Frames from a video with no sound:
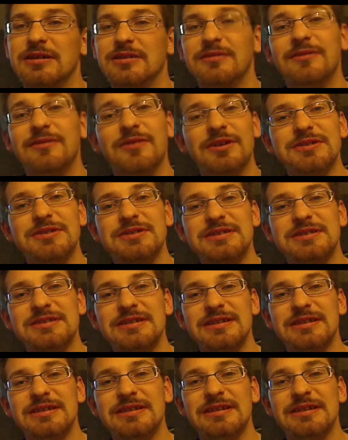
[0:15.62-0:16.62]
We've also
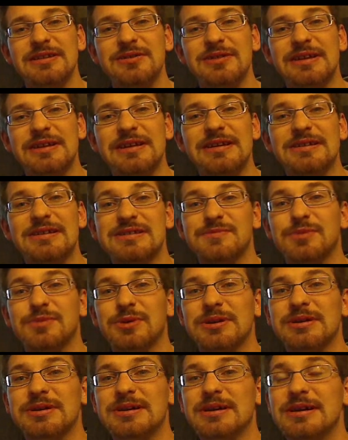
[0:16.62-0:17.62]
seen the new Kia
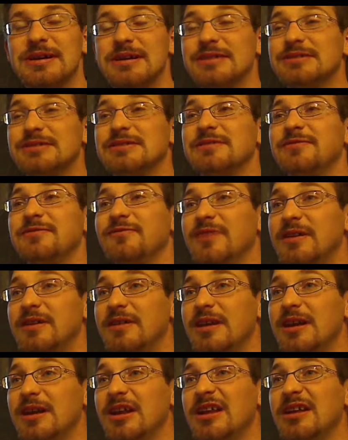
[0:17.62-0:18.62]
Sportage.
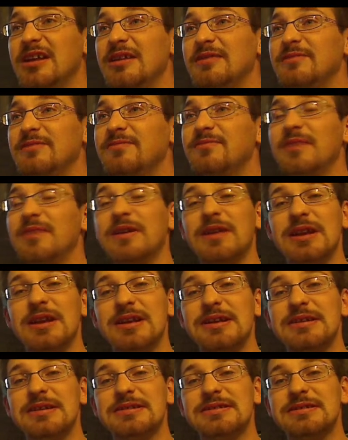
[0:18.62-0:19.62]
Very neat, very
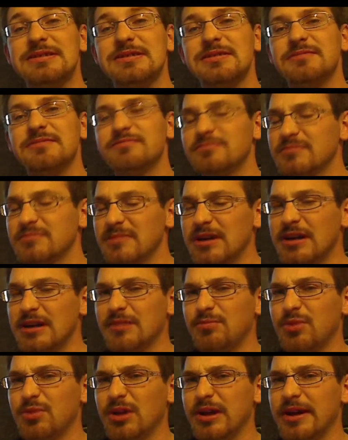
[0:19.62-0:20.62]
decent, kind
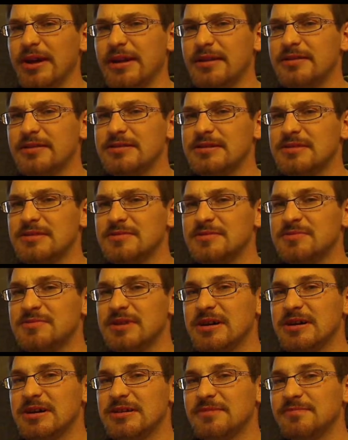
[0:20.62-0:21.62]
of plain in some
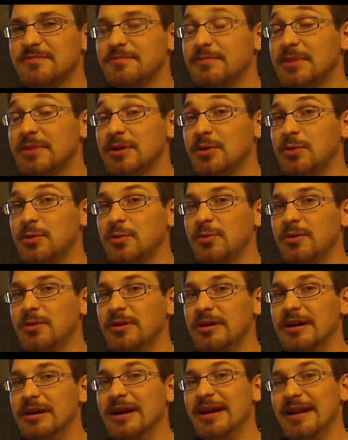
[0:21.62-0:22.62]
spots, but
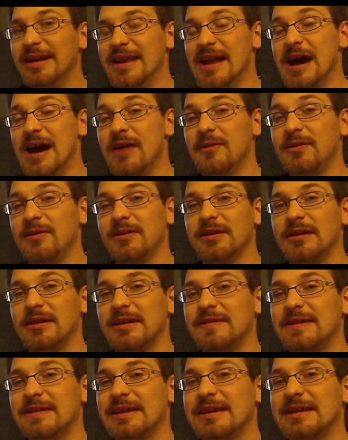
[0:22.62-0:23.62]
cool. Now we're looking
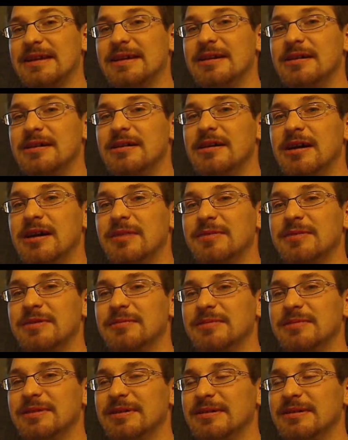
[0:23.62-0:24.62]
at the Kia
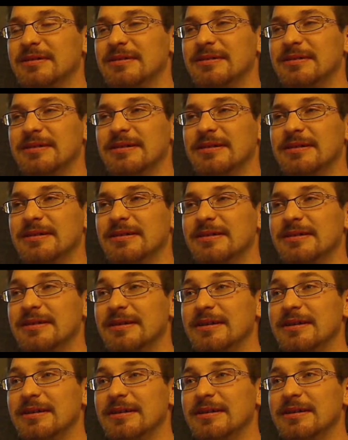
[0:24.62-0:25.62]
Optima.
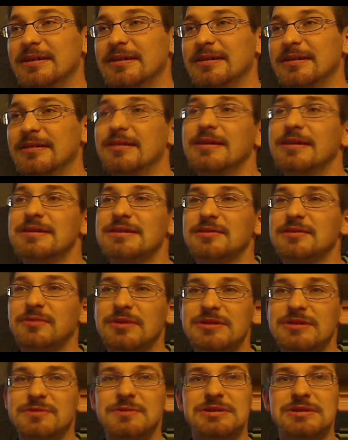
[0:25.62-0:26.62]
Or as it
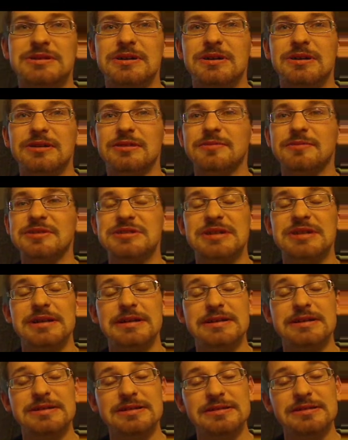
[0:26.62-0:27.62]
once was called, the
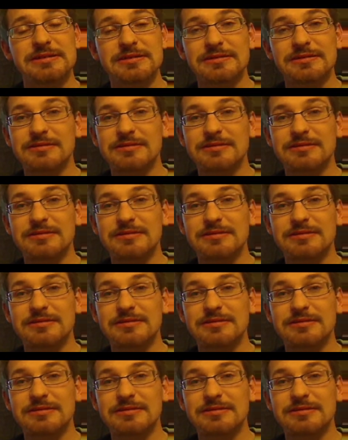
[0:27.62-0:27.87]
Magennis.